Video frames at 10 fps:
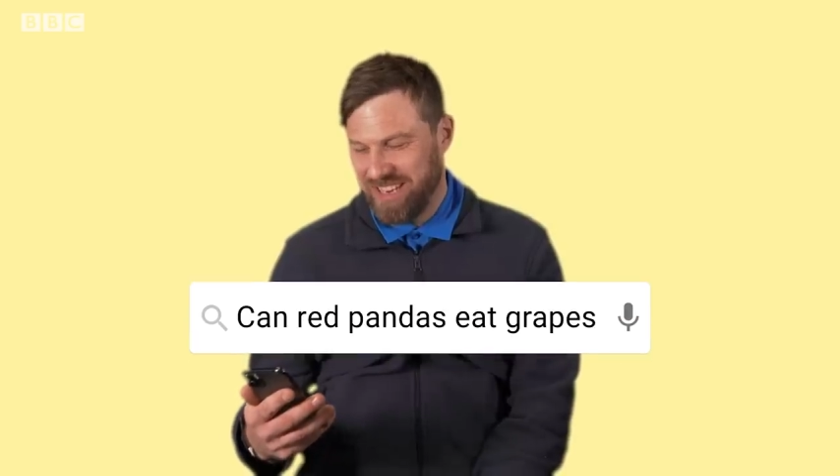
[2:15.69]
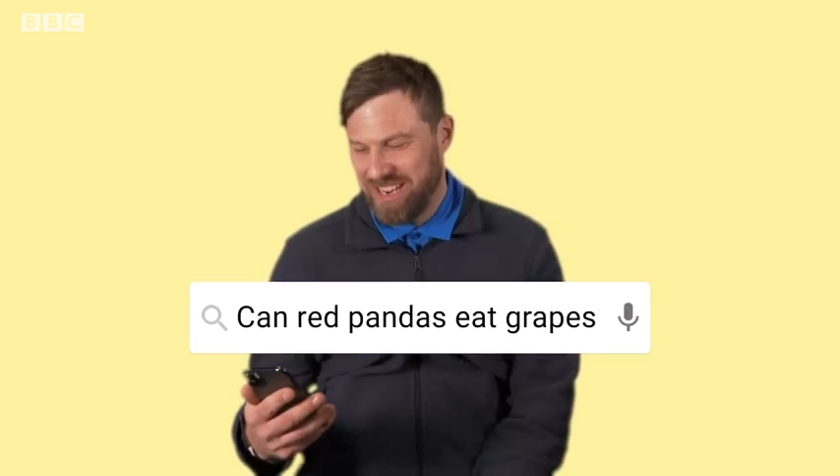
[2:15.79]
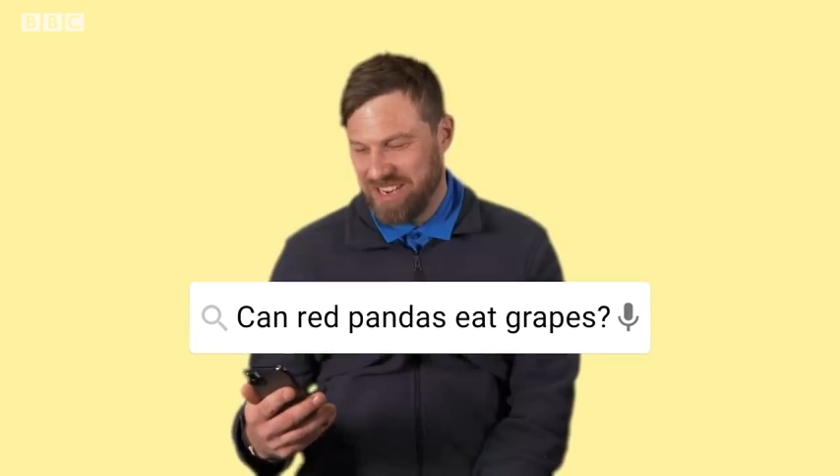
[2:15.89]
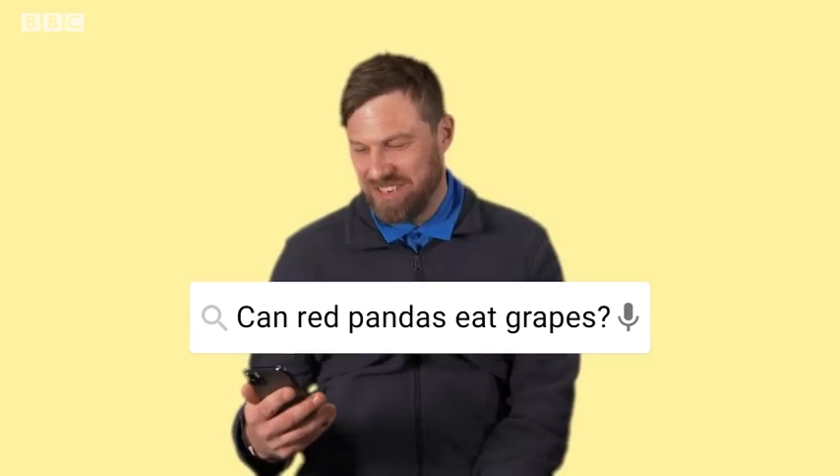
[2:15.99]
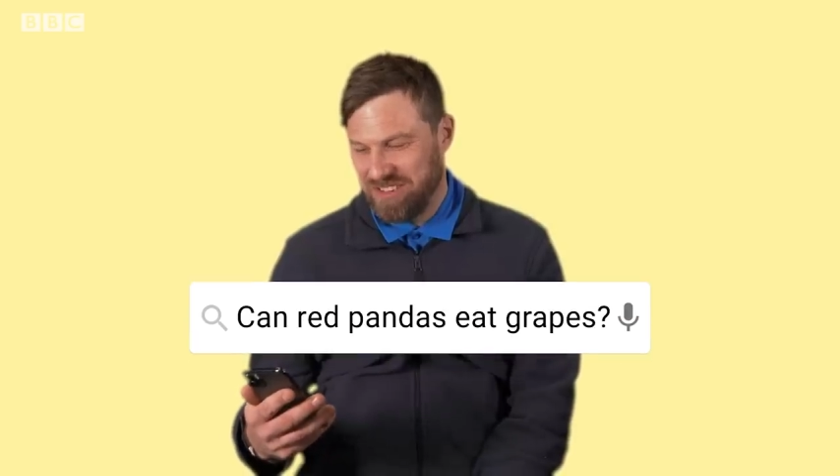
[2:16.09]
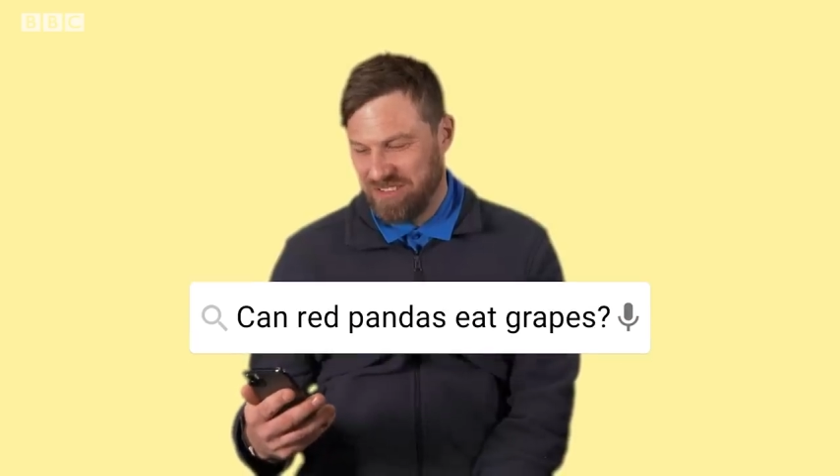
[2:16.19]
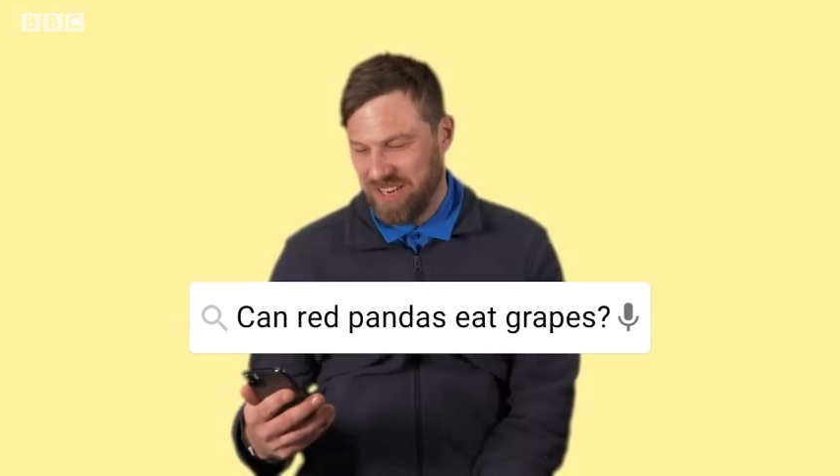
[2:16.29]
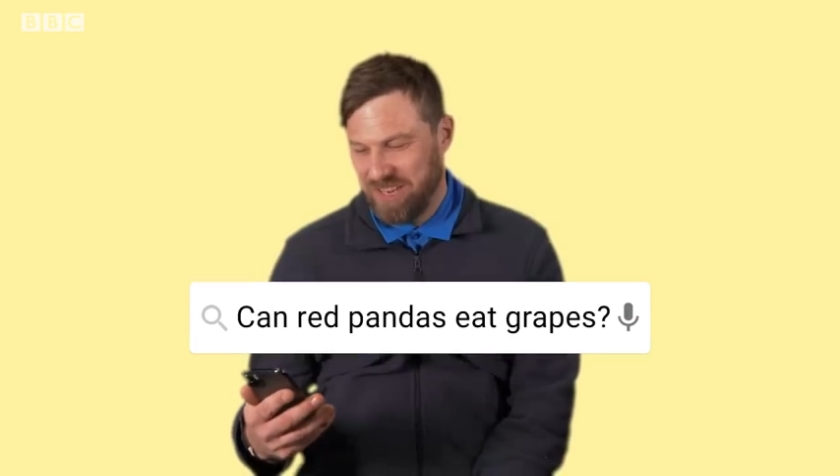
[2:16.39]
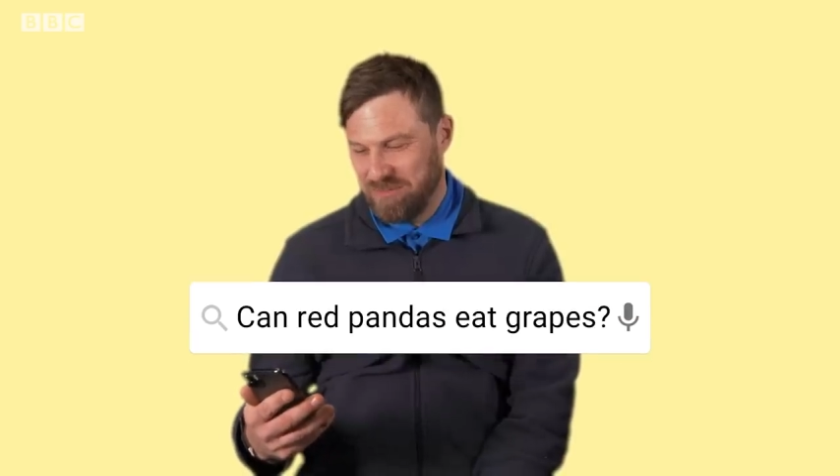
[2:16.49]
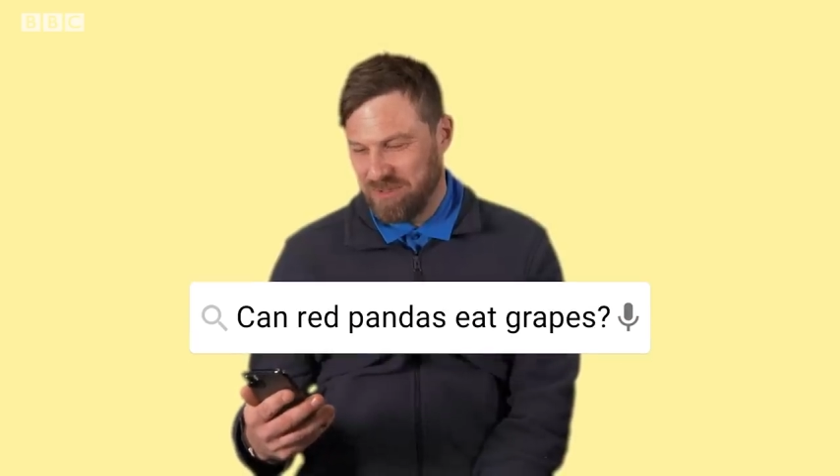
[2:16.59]
eat
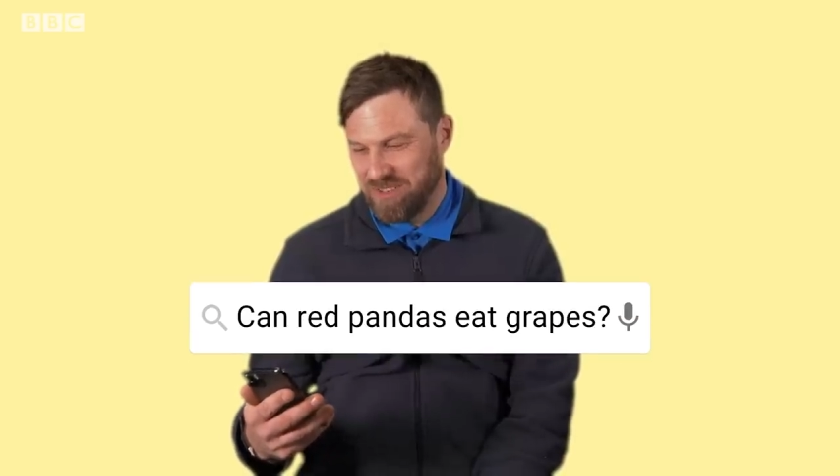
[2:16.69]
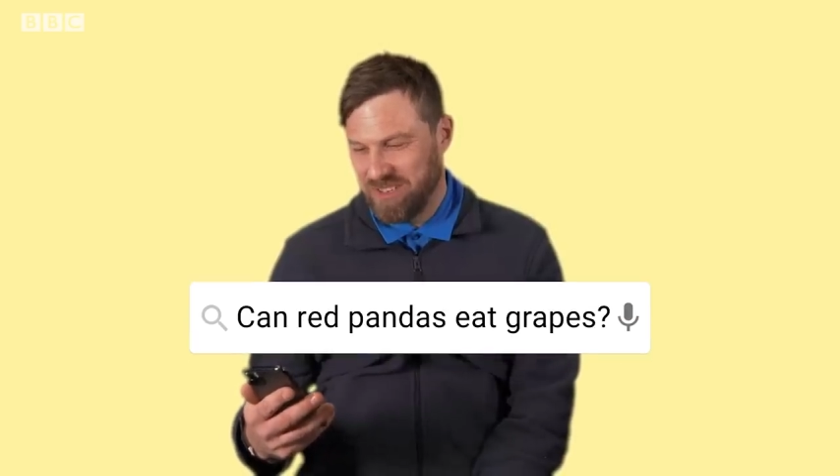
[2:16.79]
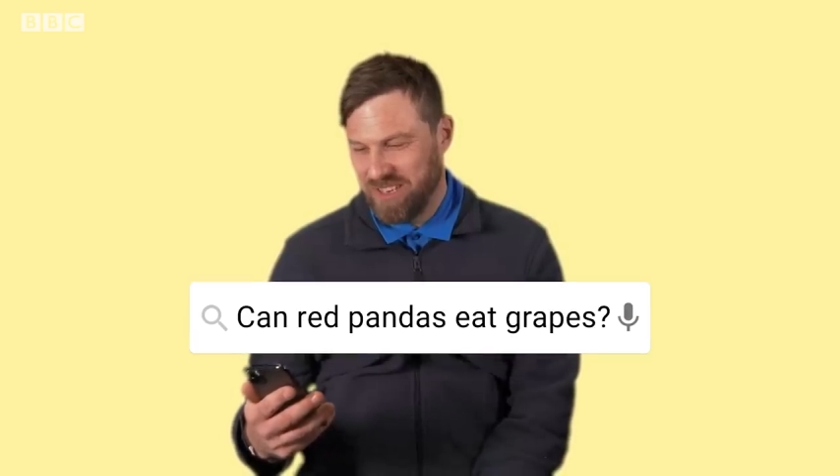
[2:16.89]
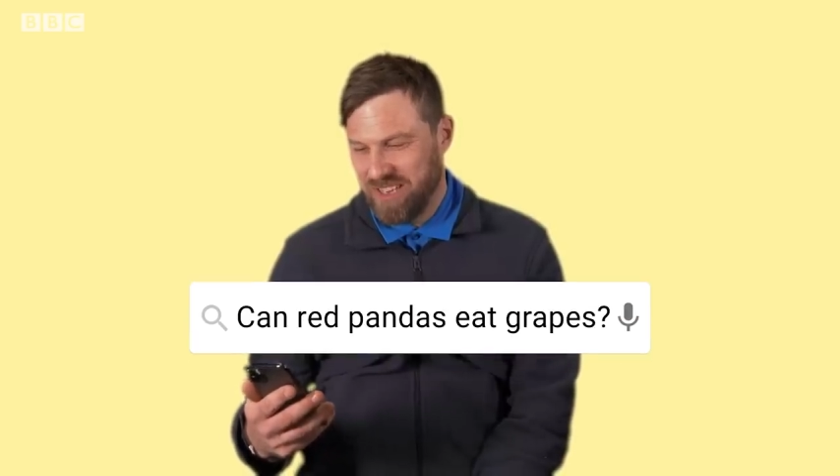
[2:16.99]
grapes?